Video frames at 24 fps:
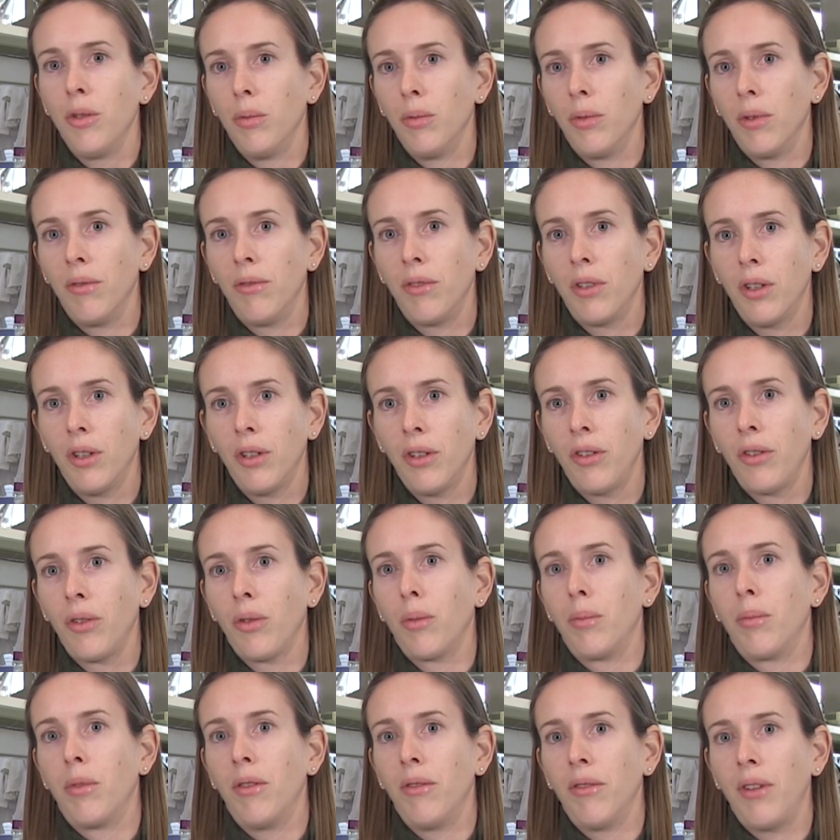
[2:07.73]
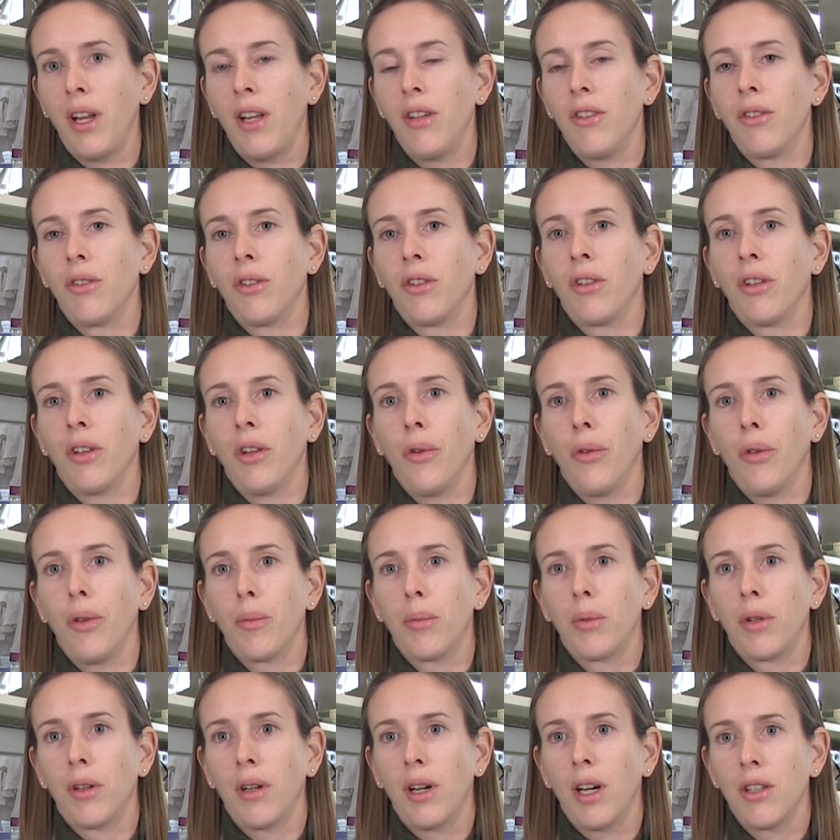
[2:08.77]
to reverse or prevent or slow the
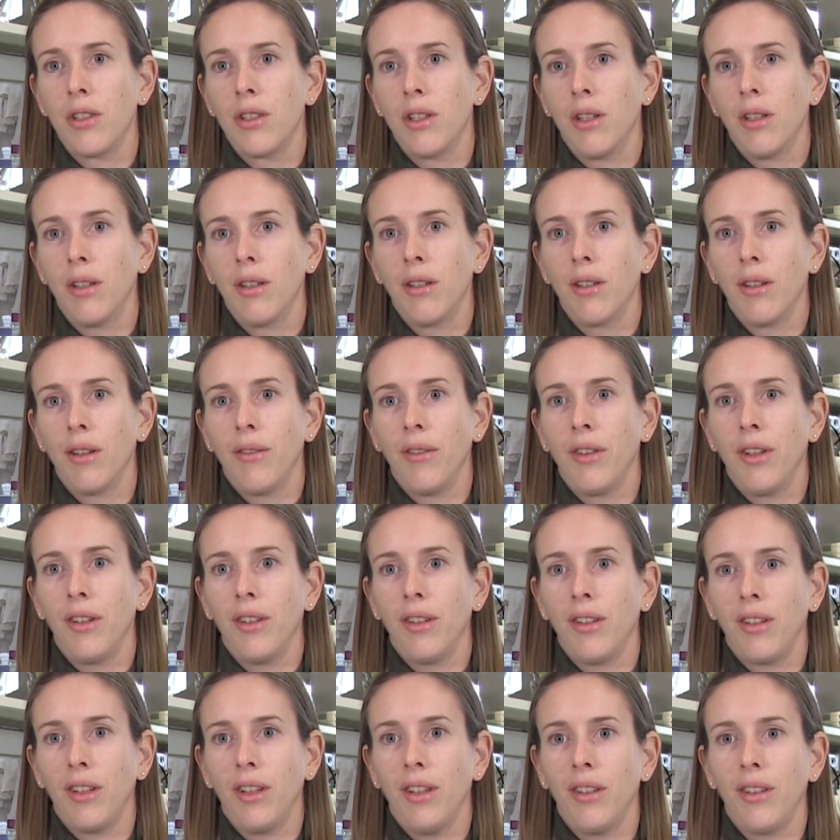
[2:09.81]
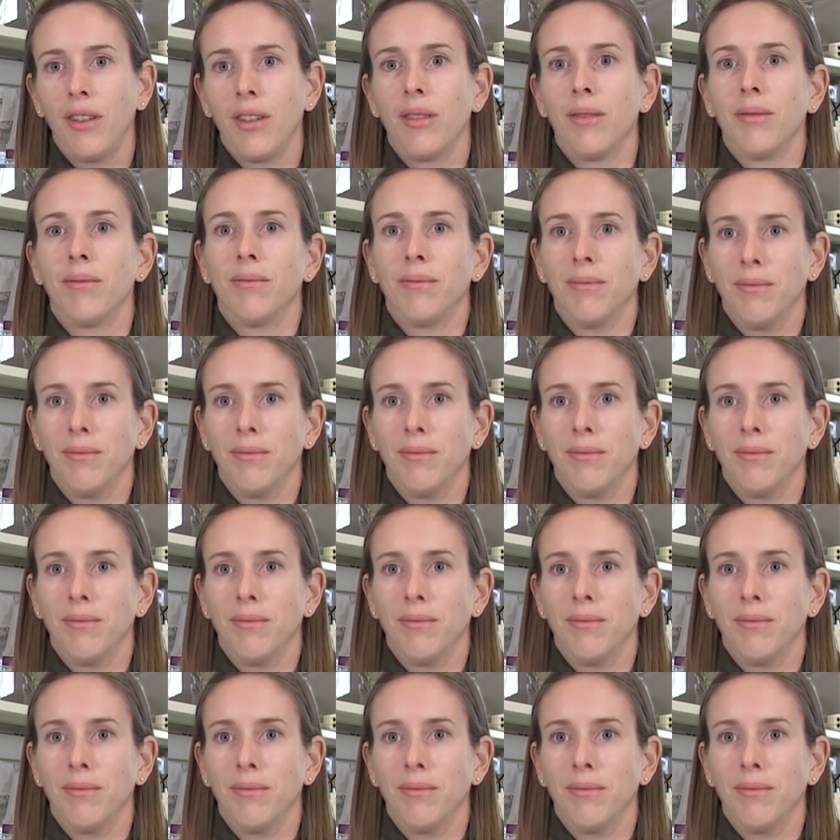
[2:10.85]
progression of the disease.